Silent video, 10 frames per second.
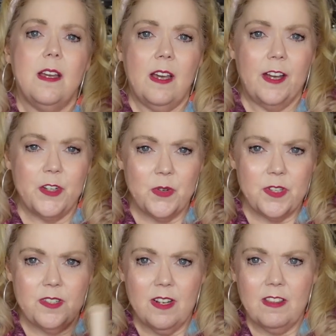contour
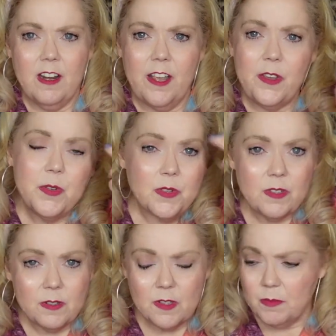stick that I
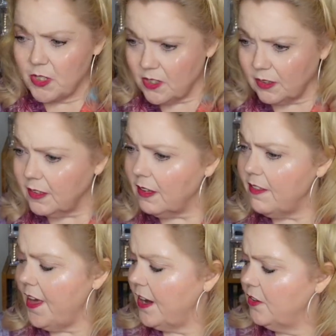used, smudged a little
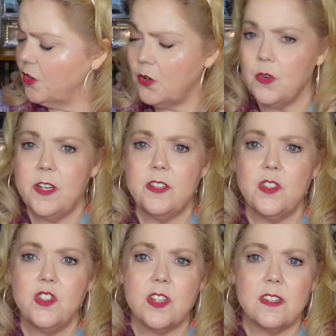of that in the
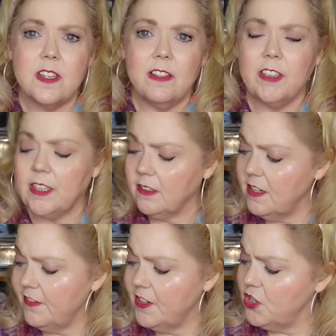crease just to give a little
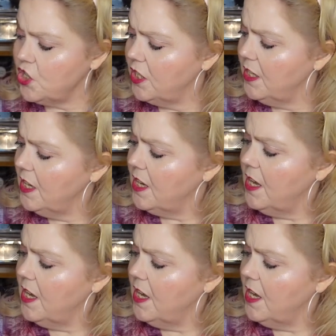definition.